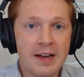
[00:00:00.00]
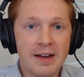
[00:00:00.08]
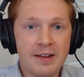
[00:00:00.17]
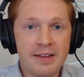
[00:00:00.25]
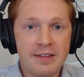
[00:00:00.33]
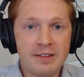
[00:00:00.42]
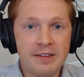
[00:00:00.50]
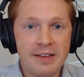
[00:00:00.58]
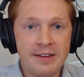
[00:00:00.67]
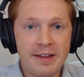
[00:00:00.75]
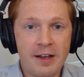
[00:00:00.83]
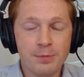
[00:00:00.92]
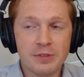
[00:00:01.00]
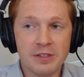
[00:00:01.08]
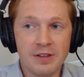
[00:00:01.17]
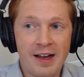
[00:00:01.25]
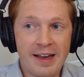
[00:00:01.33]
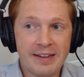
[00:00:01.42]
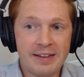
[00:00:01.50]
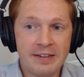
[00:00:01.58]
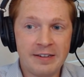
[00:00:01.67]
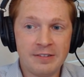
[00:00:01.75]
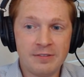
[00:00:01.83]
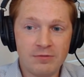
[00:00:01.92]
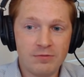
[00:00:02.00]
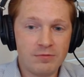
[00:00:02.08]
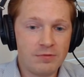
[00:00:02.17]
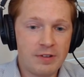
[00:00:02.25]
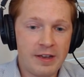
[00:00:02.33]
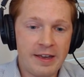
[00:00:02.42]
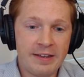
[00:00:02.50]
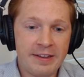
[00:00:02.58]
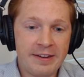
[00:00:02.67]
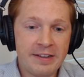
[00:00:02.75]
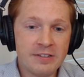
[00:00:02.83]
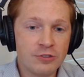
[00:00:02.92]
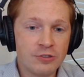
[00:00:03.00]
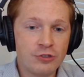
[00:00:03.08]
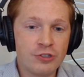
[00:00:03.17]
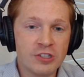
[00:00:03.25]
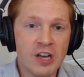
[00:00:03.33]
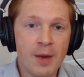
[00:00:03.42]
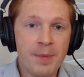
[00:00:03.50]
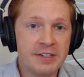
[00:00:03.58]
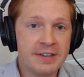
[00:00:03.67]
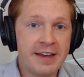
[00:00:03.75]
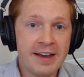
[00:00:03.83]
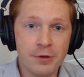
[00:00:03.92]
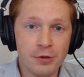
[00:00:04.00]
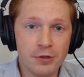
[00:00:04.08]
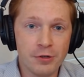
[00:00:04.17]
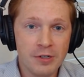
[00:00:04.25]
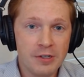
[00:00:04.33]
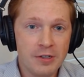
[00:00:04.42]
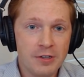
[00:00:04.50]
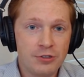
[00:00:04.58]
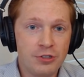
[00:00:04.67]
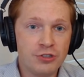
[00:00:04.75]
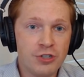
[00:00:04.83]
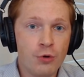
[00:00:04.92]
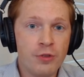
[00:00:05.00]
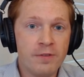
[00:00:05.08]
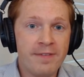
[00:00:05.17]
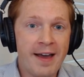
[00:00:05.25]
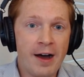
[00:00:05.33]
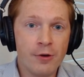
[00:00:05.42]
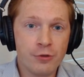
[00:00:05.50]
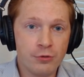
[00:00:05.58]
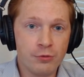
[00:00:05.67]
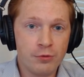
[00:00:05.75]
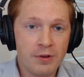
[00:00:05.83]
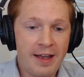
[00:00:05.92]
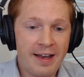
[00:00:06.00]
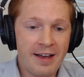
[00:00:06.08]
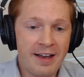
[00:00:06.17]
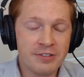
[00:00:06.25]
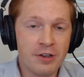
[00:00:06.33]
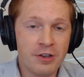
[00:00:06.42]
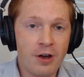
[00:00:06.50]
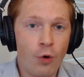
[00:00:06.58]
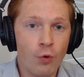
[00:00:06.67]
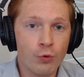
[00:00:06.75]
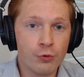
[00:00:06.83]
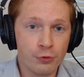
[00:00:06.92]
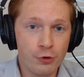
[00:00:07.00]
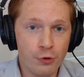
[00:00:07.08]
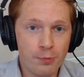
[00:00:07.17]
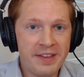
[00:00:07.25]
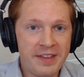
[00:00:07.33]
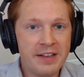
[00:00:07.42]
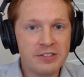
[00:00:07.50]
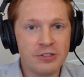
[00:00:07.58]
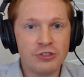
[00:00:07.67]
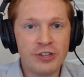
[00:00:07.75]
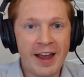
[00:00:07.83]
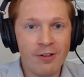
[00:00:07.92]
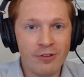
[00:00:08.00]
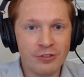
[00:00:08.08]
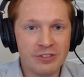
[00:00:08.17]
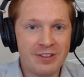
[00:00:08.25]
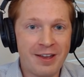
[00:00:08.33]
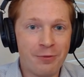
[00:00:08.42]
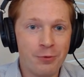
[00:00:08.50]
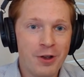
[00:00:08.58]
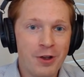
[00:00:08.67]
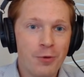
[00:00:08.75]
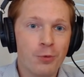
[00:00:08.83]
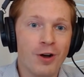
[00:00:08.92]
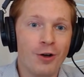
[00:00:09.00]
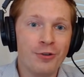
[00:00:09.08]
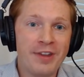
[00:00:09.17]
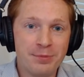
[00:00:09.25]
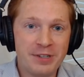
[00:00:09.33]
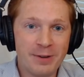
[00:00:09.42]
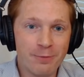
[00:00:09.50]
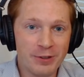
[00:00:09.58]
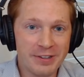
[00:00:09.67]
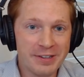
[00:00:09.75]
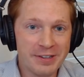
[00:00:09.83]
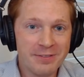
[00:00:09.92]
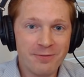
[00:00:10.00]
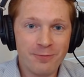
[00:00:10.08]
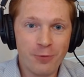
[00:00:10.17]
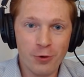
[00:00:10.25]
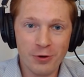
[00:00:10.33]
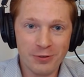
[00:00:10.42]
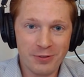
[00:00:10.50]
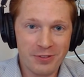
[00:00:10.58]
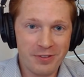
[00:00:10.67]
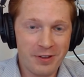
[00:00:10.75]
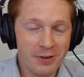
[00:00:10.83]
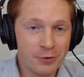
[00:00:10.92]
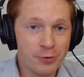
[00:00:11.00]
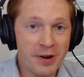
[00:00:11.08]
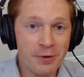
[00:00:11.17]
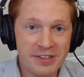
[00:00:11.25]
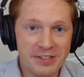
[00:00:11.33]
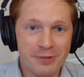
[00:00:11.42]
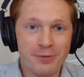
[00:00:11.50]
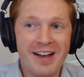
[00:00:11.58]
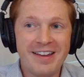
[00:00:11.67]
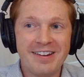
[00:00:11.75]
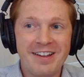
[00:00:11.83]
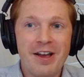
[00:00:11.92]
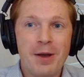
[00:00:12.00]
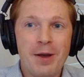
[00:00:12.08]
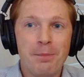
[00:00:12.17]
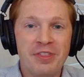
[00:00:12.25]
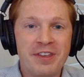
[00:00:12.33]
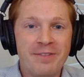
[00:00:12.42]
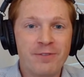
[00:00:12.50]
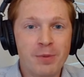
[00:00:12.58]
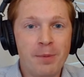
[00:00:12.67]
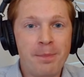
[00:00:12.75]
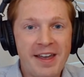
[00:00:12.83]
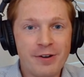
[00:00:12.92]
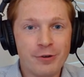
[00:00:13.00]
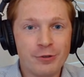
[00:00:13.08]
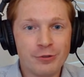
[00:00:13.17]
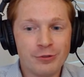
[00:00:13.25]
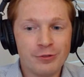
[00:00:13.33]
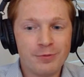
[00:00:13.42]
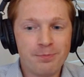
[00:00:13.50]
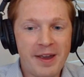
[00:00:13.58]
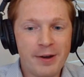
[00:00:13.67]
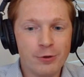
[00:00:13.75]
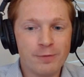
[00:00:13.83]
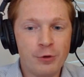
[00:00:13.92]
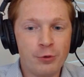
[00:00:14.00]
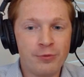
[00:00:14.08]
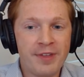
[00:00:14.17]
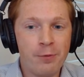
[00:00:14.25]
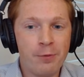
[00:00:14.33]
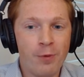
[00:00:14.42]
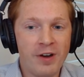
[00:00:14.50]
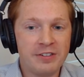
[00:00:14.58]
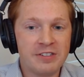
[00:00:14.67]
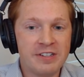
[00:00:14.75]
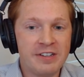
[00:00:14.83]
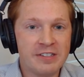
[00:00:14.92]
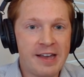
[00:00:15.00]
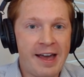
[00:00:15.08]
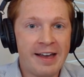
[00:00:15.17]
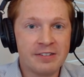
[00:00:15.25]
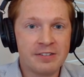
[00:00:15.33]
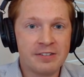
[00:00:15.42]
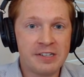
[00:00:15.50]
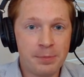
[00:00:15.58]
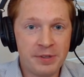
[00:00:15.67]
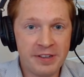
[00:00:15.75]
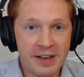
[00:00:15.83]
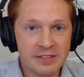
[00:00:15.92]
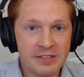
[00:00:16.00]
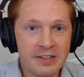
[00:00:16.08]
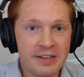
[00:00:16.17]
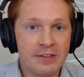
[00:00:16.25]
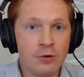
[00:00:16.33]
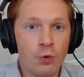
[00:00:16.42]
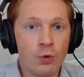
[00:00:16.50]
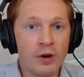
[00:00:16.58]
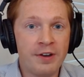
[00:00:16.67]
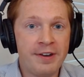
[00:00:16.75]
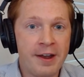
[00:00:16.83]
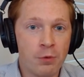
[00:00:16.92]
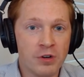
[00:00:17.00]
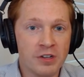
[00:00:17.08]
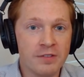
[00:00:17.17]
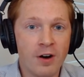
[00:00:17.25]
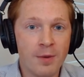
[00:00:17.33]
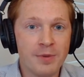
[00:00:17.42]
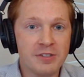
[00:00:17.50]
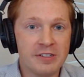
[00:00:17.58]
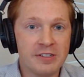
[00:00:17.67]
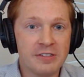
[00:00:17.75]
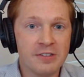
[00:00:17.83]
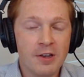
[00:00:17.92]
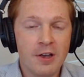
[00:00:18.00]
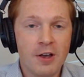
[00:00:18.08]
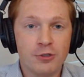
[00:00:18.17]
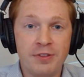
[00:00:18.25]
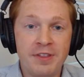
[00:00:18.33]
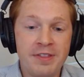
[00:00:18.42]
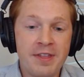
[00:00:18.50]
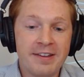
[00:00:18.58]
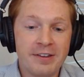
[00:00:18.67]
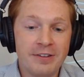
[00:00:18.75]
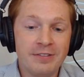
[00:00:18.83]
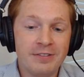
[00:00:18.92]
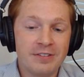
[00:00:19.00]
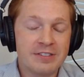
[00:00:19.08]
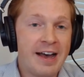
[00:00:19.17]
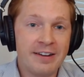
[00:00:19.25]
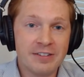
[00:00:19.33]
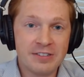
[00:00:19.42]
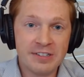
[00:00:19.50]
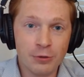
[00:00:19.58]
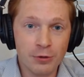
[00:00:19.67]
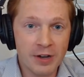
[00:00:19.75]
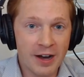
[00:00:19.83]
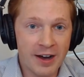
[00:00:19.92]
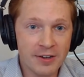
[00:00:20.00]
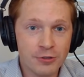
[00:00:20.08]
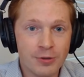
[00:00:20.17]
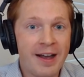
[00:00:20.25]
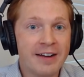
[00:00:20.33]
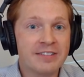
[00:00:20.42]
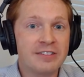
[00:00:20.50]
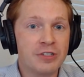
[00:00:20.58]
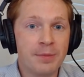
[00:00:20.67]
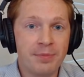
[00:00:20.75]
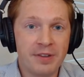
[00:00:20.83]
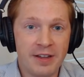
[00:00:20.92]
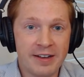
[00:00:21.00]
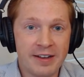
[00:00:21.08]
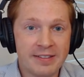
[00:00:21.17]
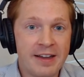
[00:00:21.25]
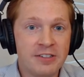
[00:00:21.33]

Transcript: Yeah, it it helps a lot, and it, it is just coming together to show the value as a whole group, and that's the challenge is that we're all named differently for a great reason, right? But then from a payer's, payer's view, they want to see us as C P S N or a network of pharmacies so that then they could sign a single contract or something like